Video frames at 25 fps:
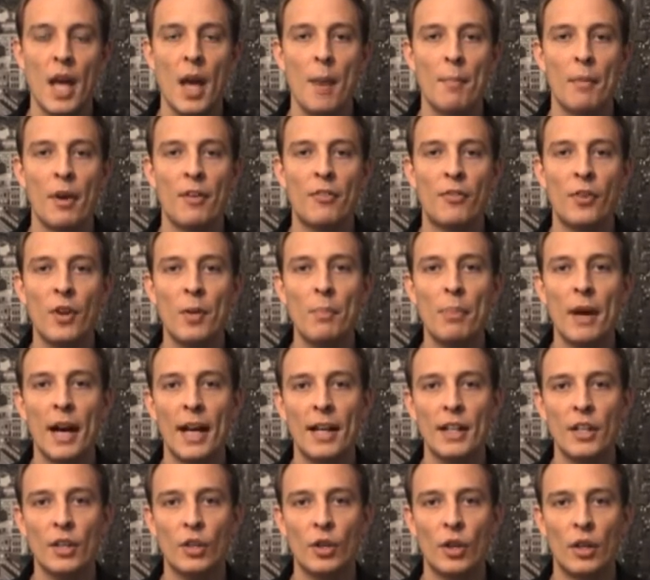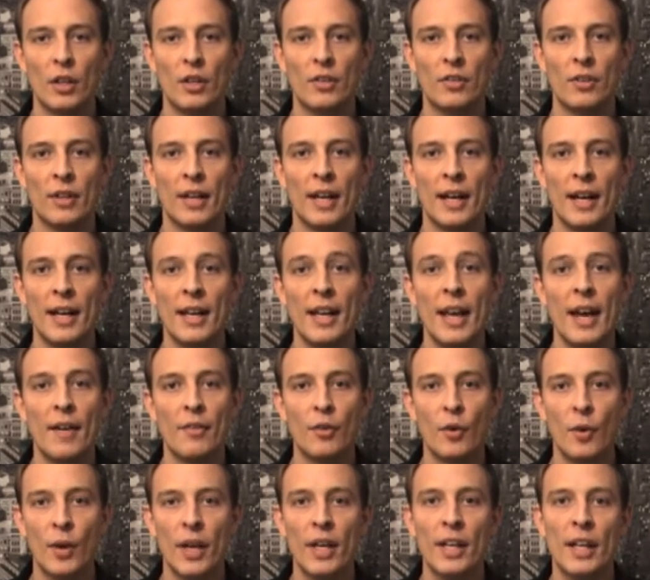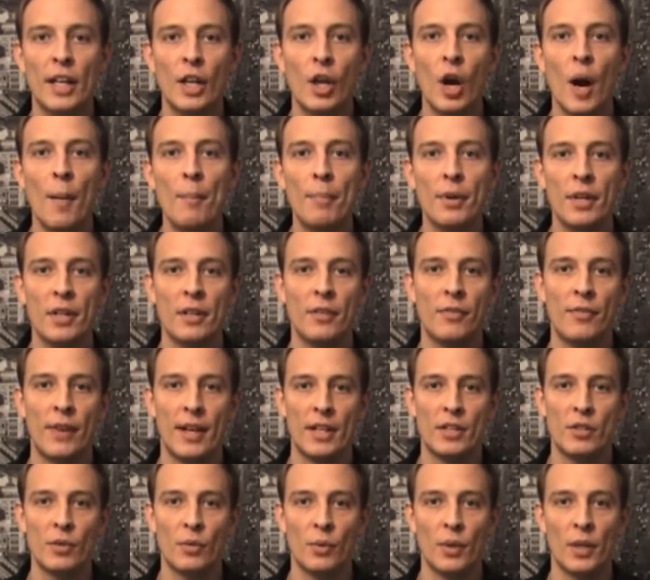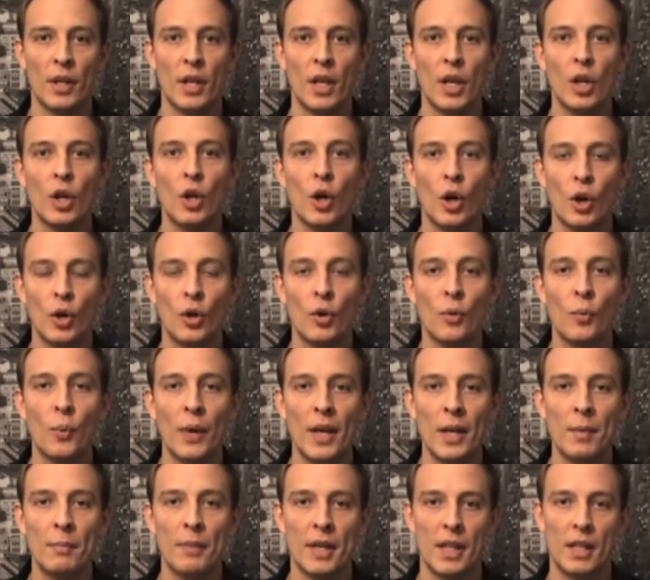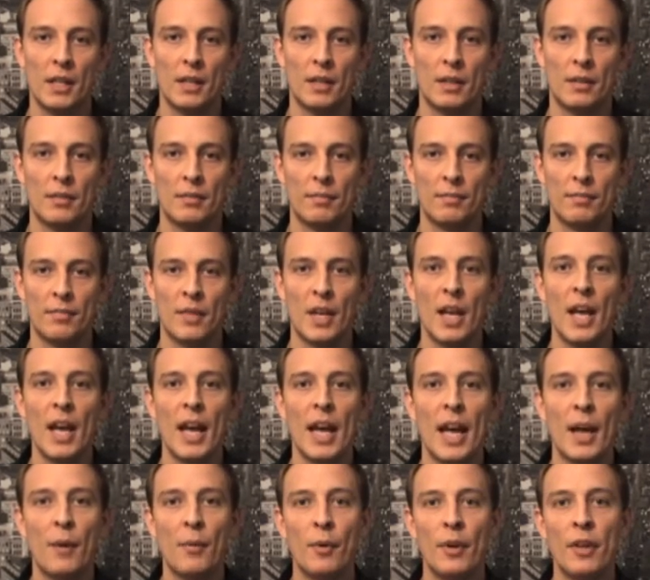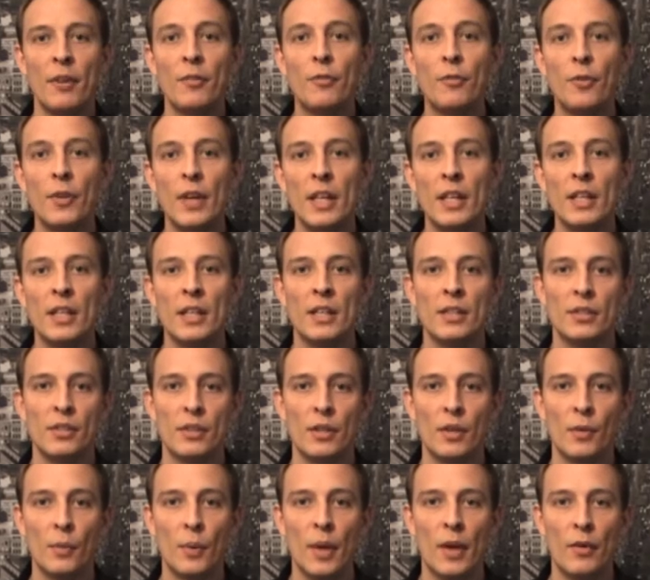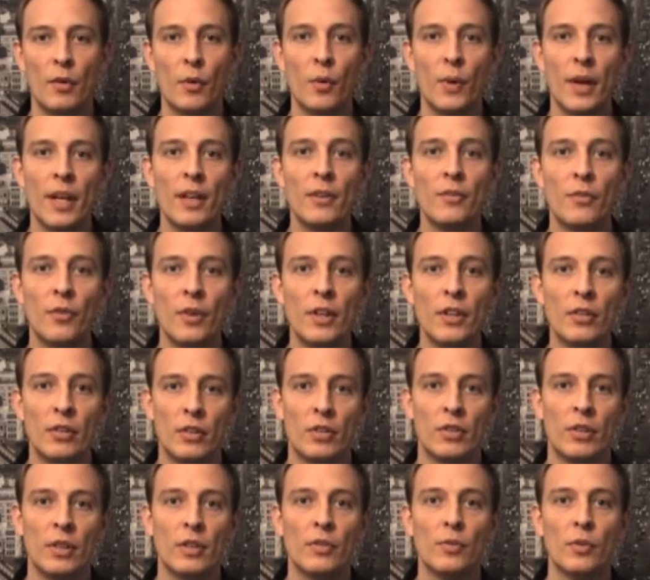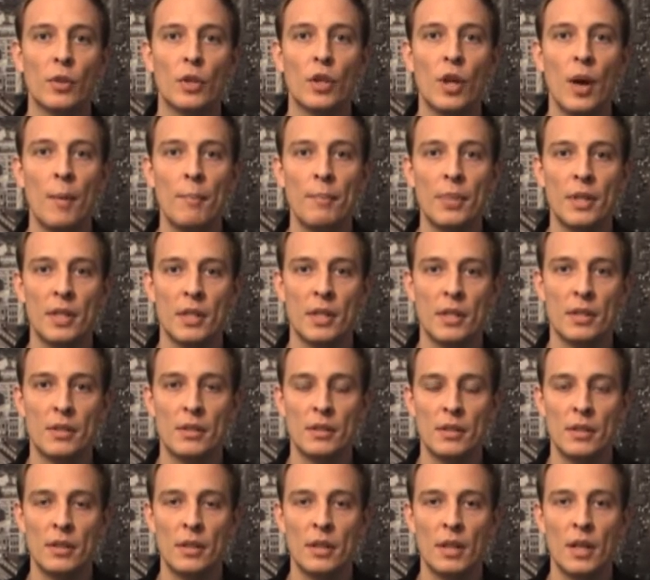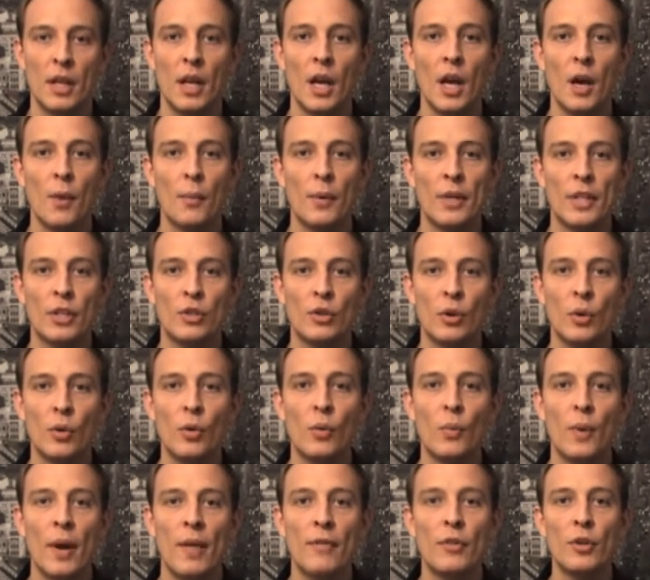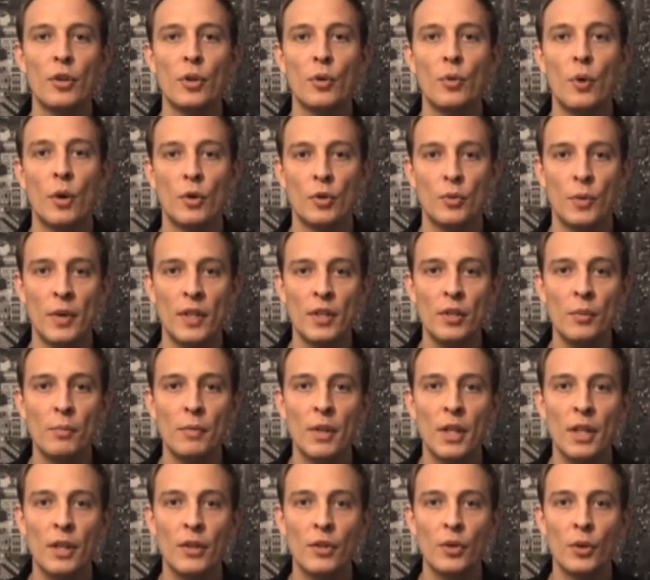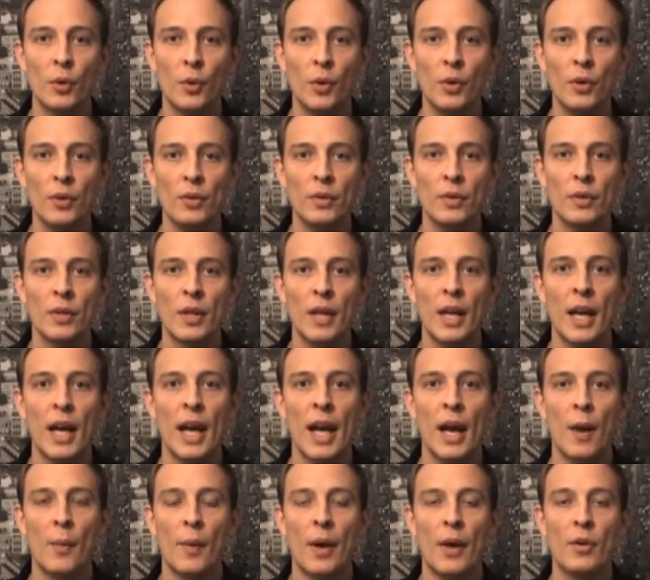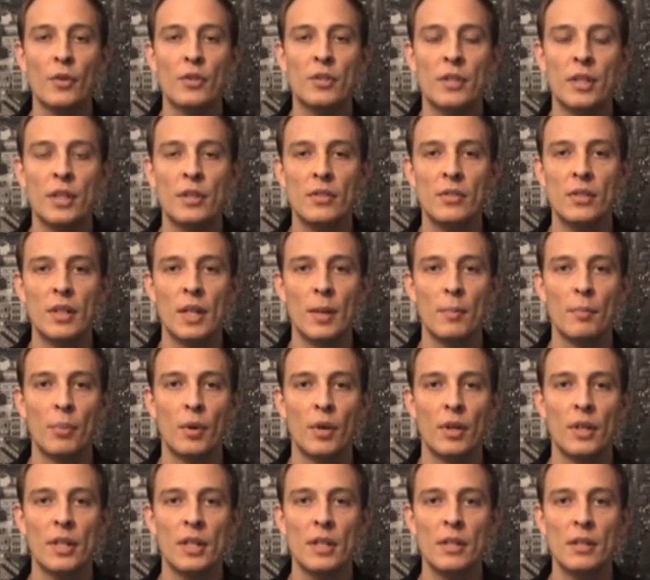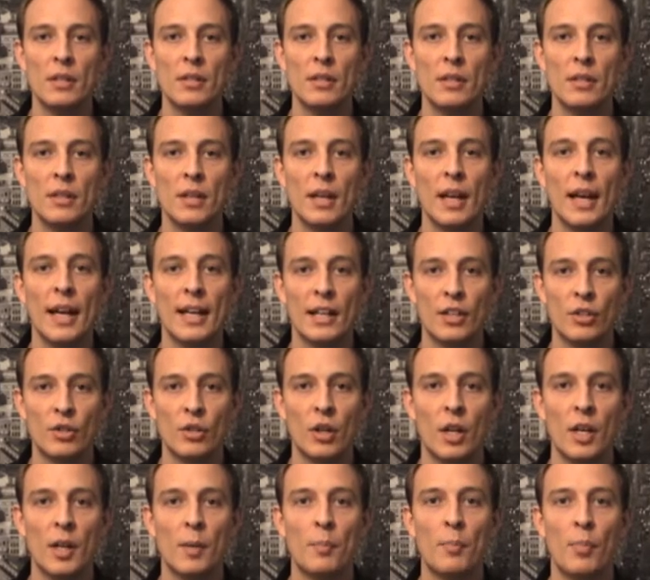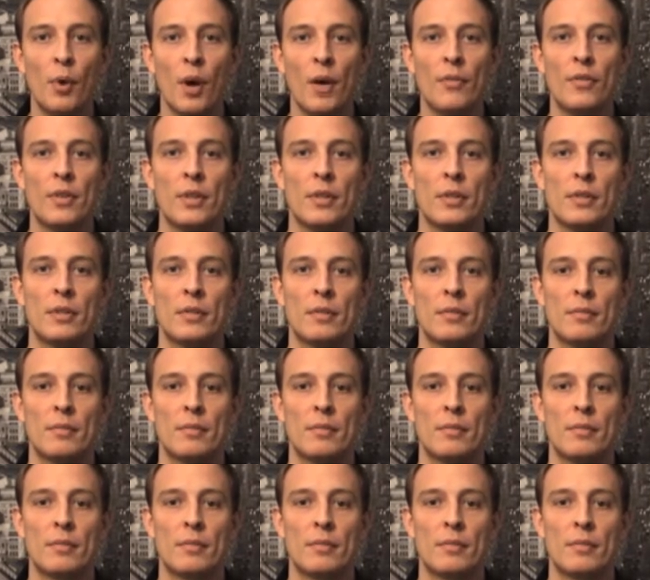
My three partner colleagues and I have created a company factory called Rainmaking, and within 3 years we have created 3 successful companies with a total revenue of 20 million euro, around 60 employees and a solid profit.